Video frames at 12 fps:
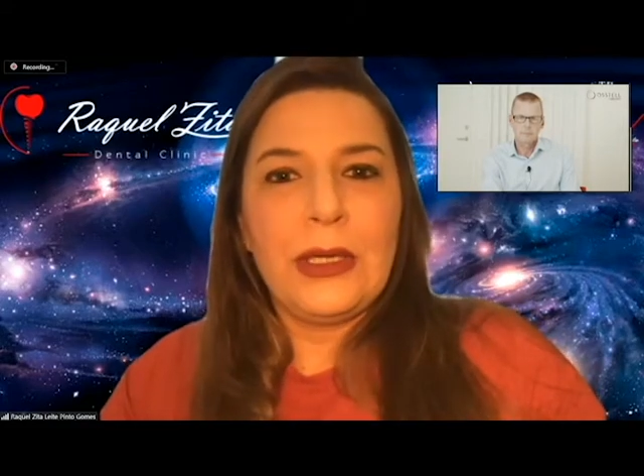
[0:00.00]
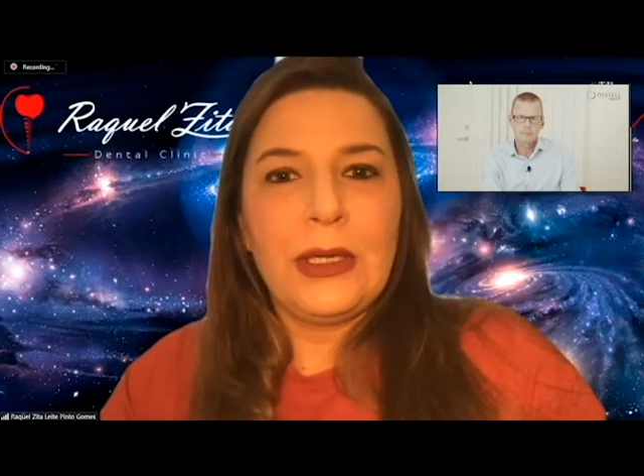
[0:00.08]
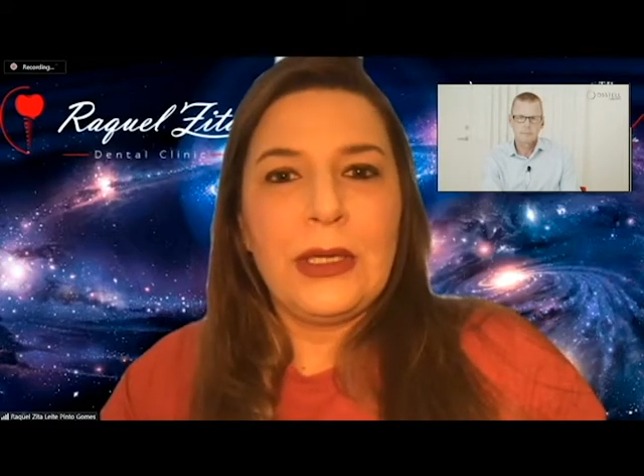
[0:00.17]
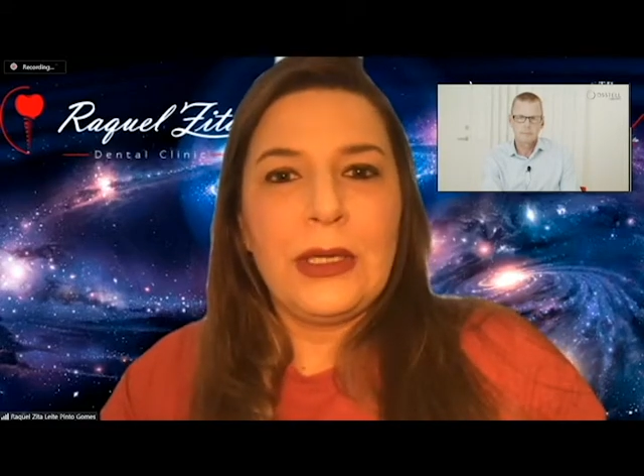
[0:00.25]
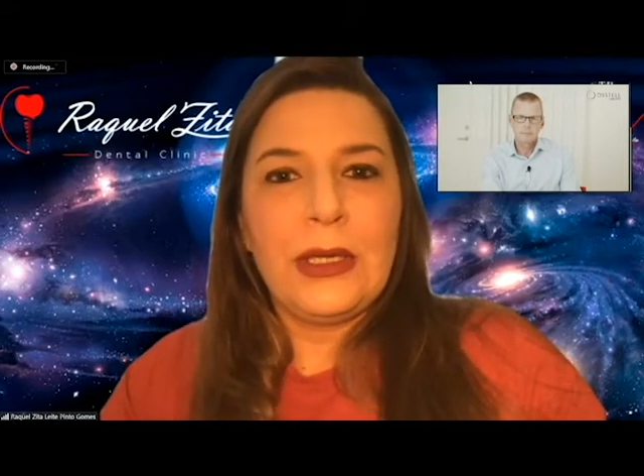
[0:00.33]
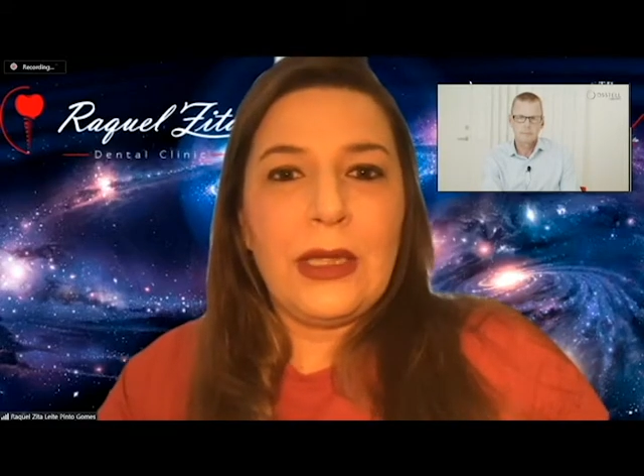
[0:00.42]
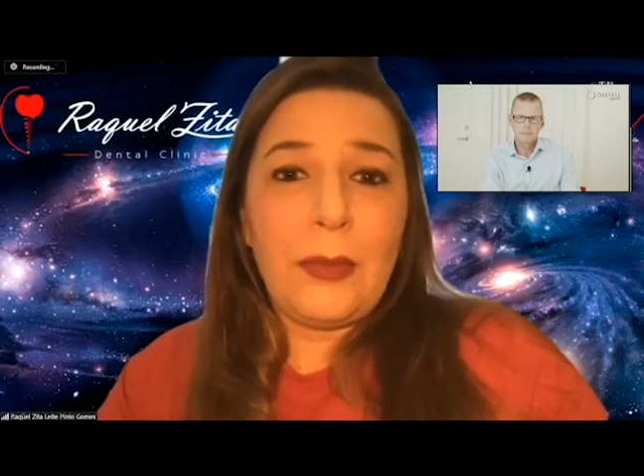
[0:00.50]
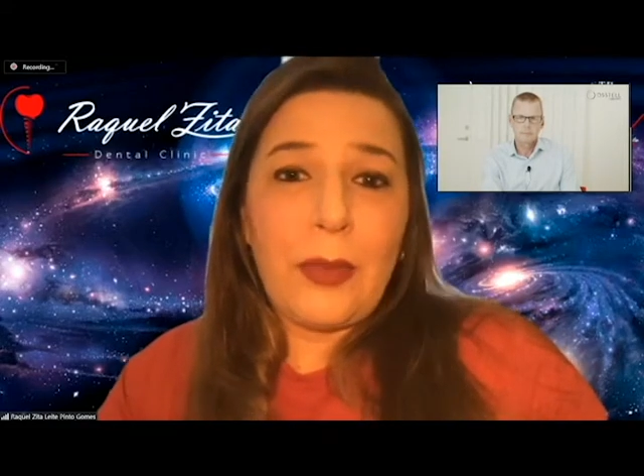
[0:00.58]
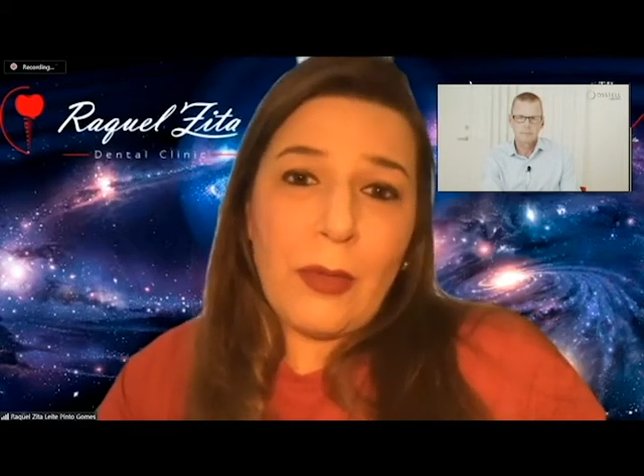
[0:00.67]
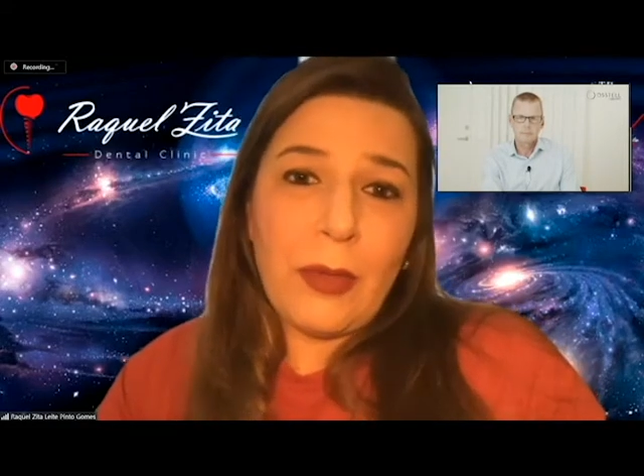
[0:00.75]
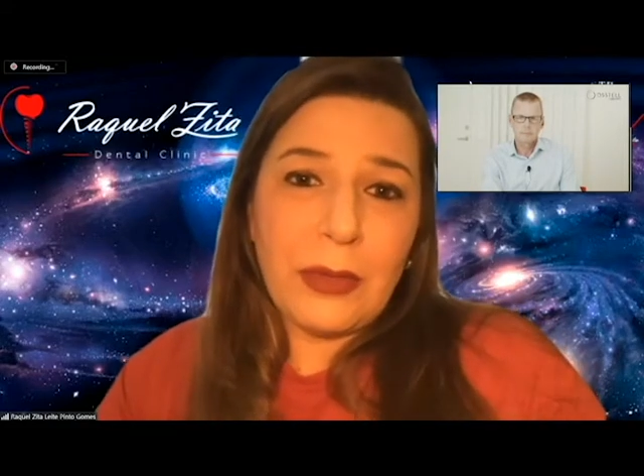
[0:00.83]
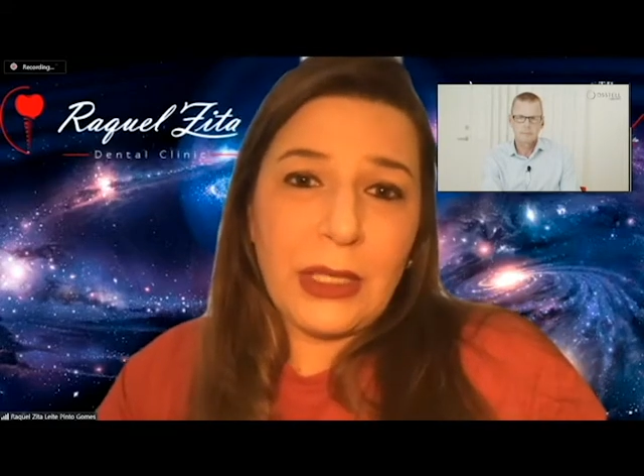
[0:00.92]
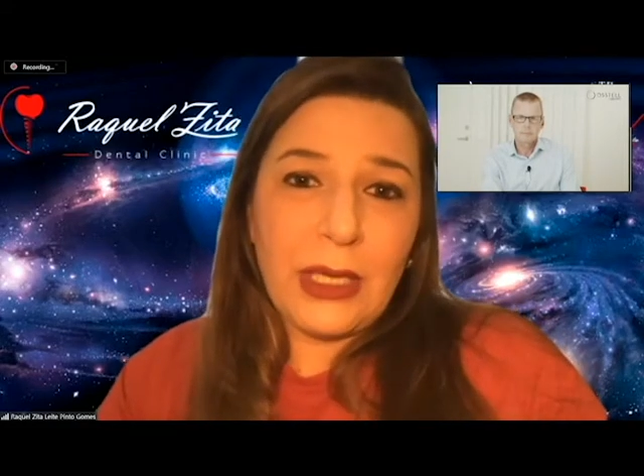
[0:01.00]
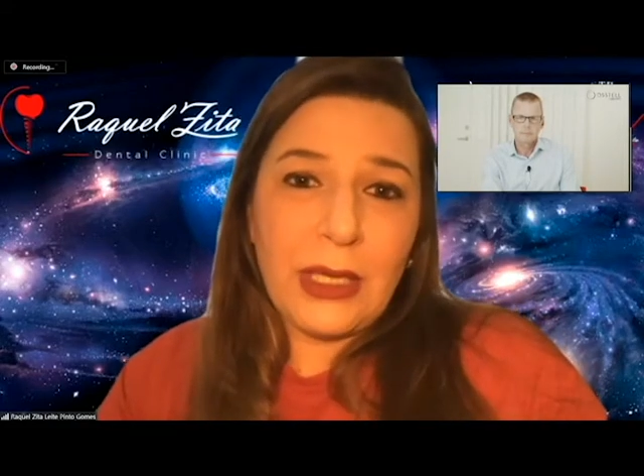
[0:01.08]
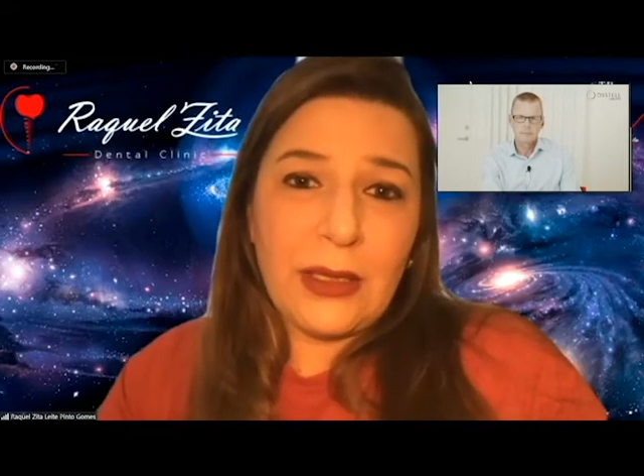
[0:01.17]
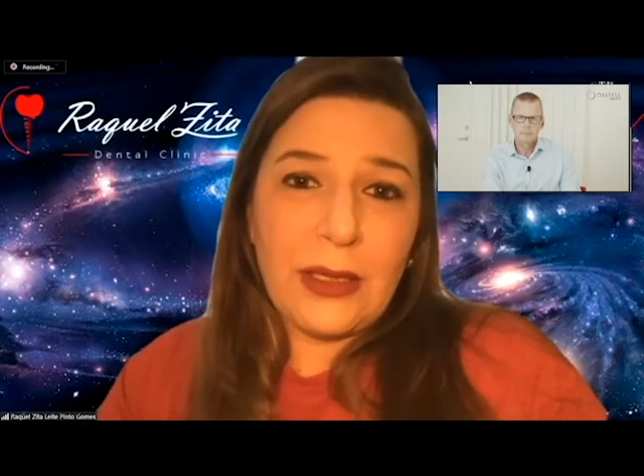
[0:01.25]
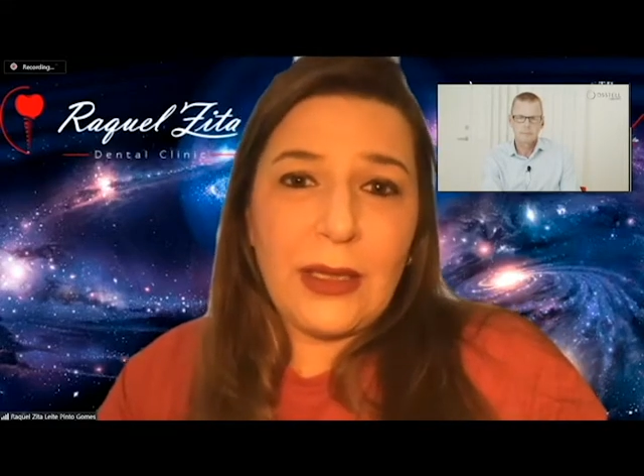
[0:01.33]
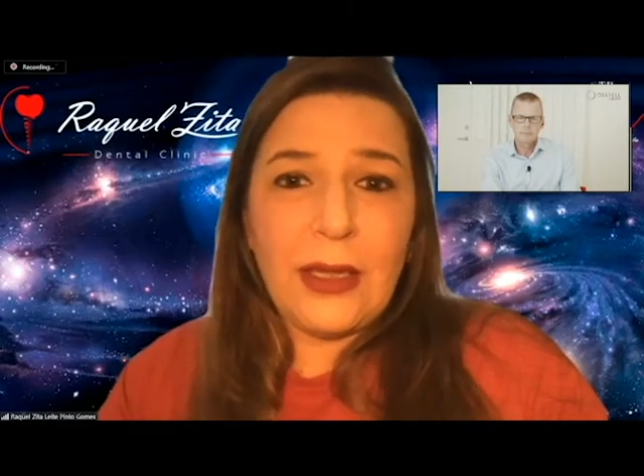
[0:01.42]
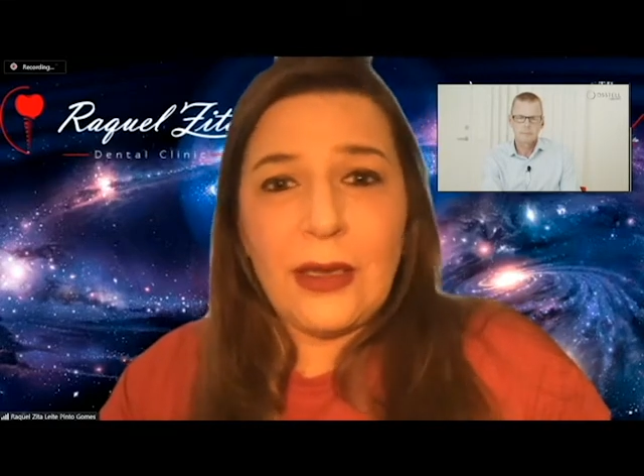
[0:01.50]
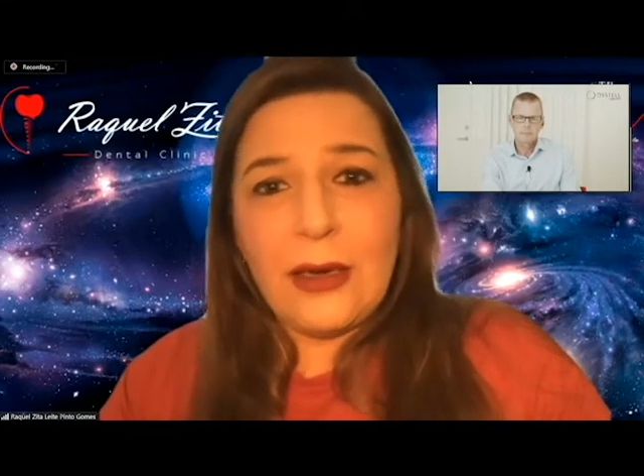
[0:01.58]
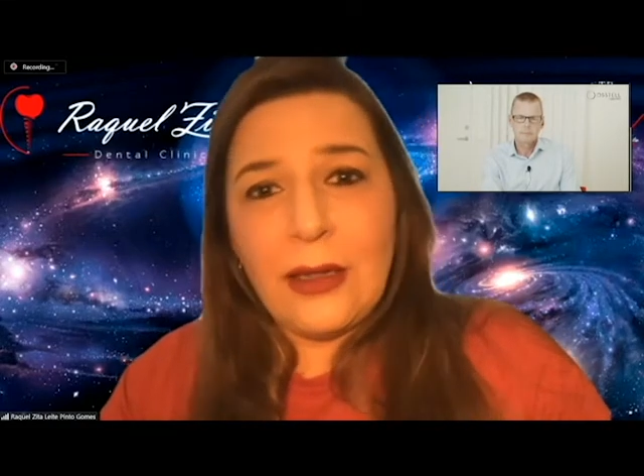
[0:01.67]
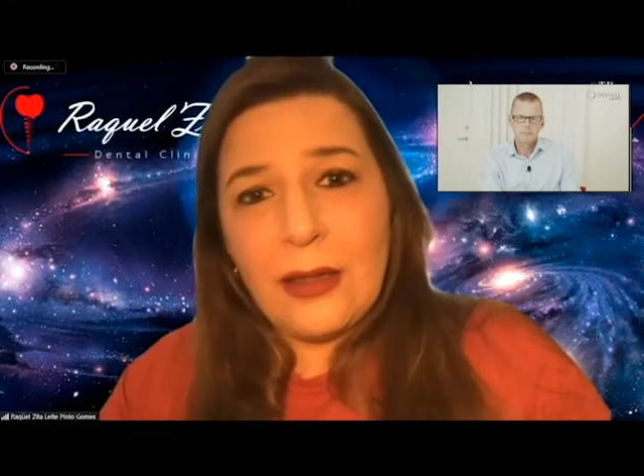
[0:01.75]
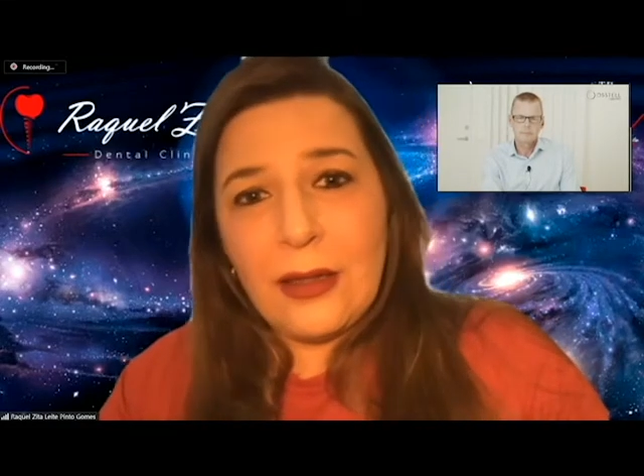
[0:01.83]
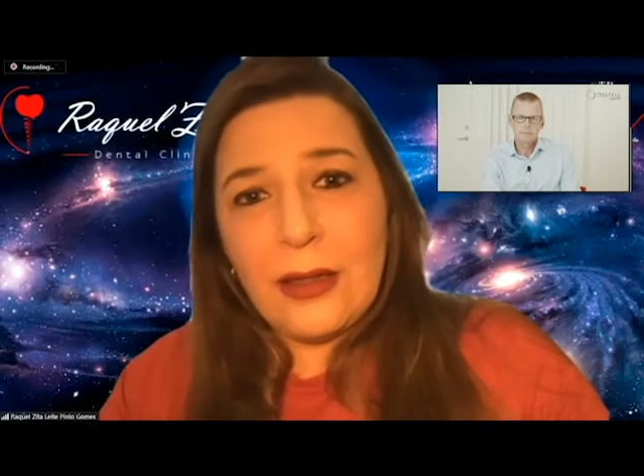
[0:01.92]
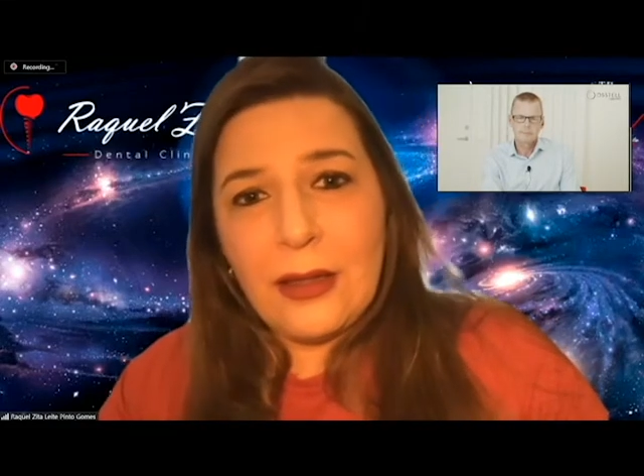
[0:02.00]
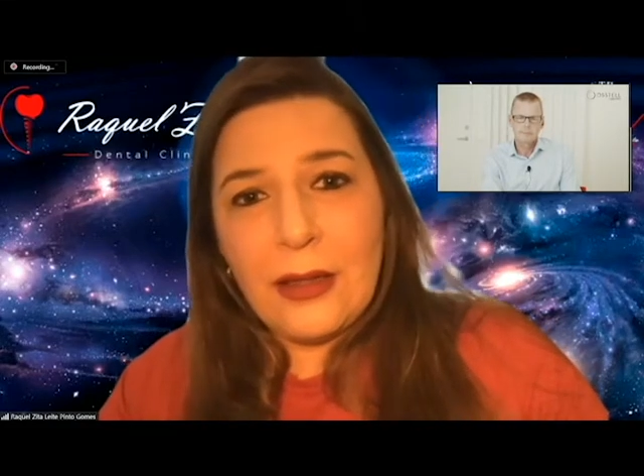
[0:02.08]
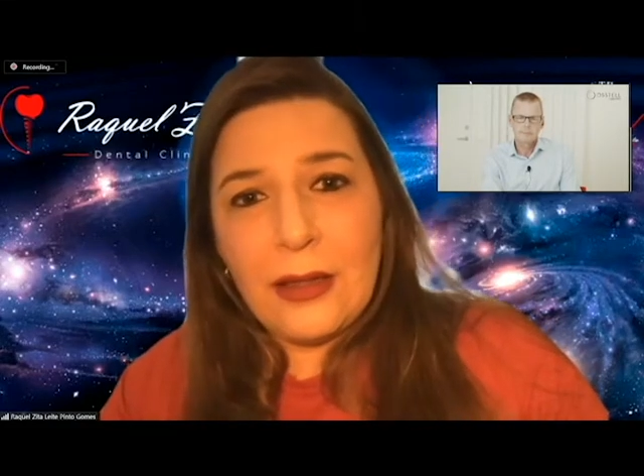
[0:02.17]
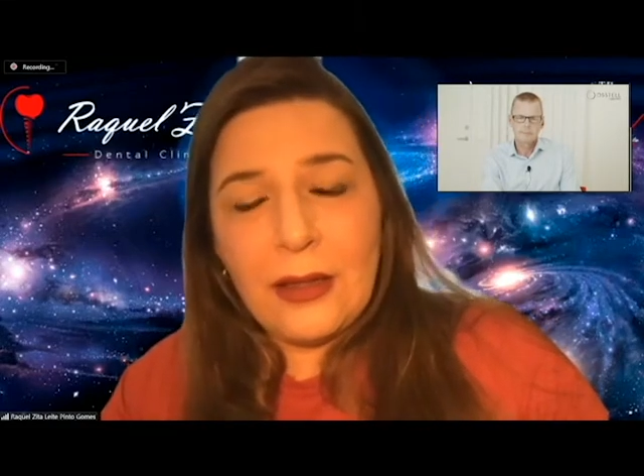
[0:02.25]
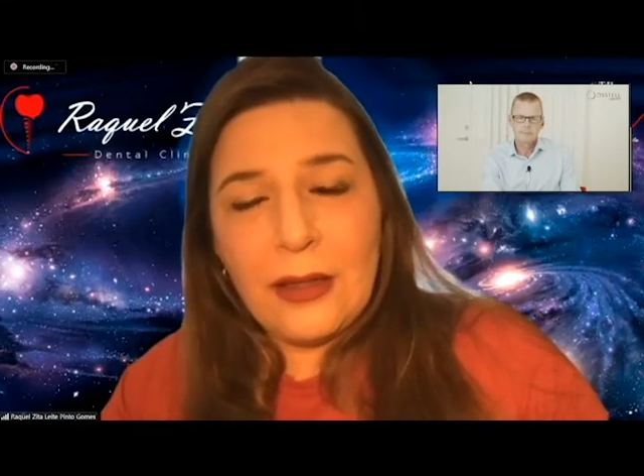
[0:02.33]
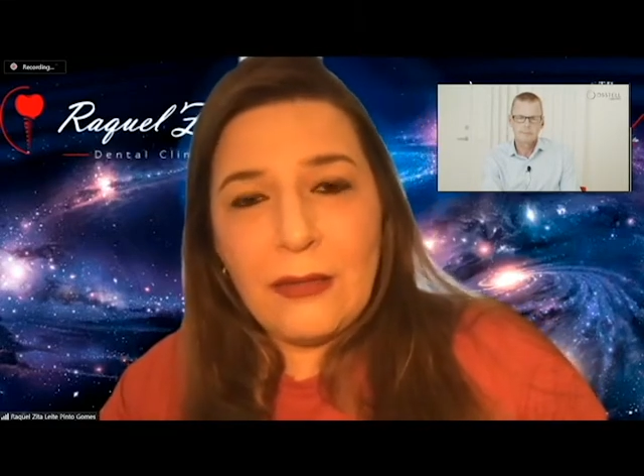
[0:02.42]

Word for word: uh, probably in a,